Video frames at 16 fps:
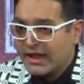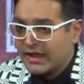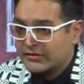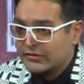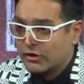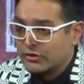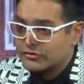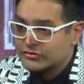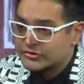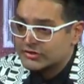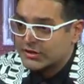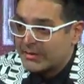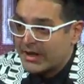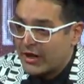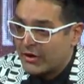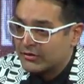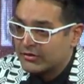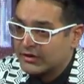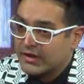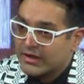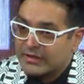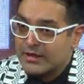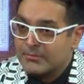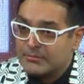is not just
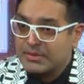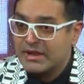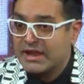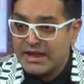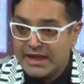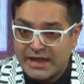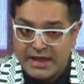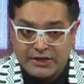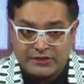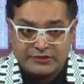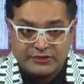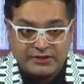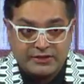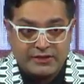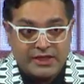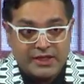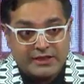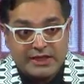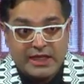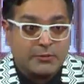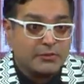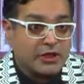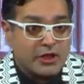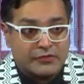about them being Asian,
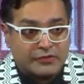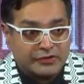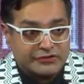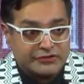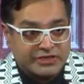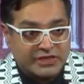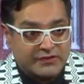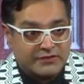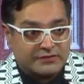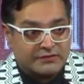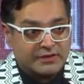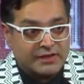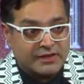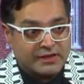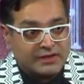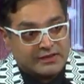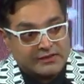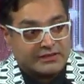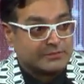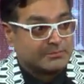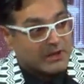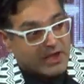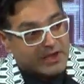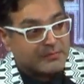they would overachieve
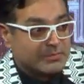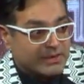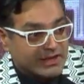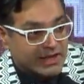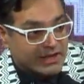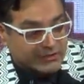despite being